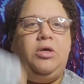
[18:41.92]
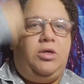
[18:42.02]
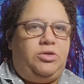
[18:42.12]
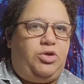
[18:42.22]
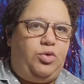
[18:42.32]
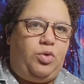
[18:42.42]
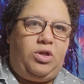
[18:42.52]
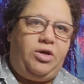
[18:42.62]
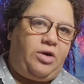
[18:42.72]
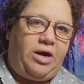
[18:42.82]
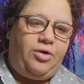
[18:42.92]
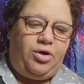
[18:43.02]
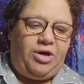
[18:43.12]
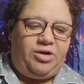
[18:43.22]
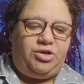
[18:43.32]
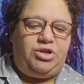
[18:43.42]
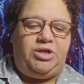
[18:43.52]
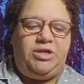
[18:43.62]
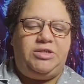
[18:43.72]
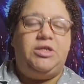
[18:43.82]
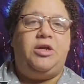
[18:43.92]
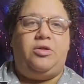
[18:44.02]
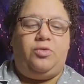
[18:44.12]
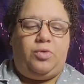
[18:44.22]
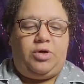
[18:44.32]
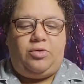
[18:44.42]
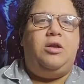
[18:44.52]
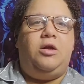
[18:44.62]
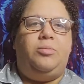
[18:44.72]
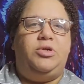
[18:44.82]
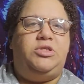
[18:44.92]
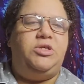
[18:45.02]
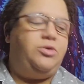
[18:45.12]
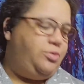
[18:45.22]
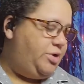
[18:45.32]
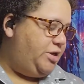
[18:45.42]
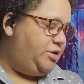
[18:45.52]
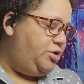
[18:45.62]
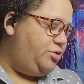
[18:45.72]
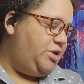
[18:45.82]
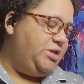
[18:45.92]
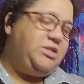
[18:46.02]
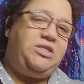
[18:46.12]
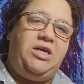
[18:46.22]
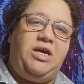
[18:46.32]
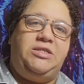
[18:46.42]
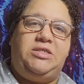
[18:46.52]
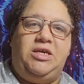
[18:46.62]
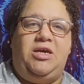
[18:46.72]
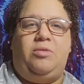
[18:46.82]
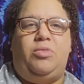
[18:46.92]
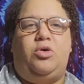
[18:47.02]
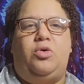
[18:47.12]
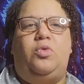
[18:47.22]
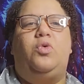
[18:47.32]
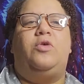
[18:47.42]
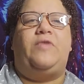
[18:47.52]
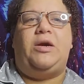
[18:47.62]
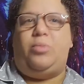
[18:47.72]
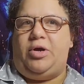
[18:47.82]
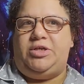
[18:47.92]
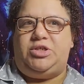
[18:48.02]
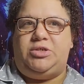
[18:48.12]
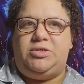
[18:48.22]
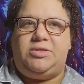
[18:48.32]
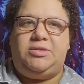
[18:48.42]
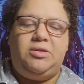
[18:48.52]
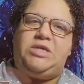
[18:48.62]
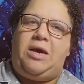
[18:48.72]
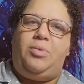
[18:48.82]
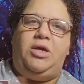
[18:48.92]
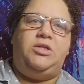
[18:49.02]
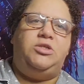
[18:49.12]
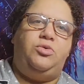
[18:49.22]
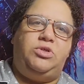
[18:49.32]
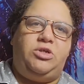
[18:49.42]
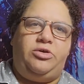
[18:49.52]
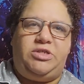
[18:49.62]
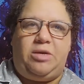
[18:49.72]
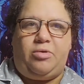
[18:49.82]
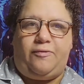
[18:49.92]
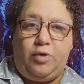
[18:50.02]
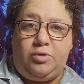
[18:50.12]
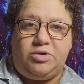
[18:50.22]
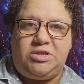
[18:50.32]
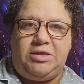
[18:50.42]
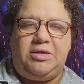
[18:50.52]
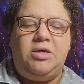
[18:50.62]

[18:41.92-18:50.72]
to clear out your energy is another one. Okay. Number 2 is using a singing bowl or vibrations, tapping into a certain type of frequency.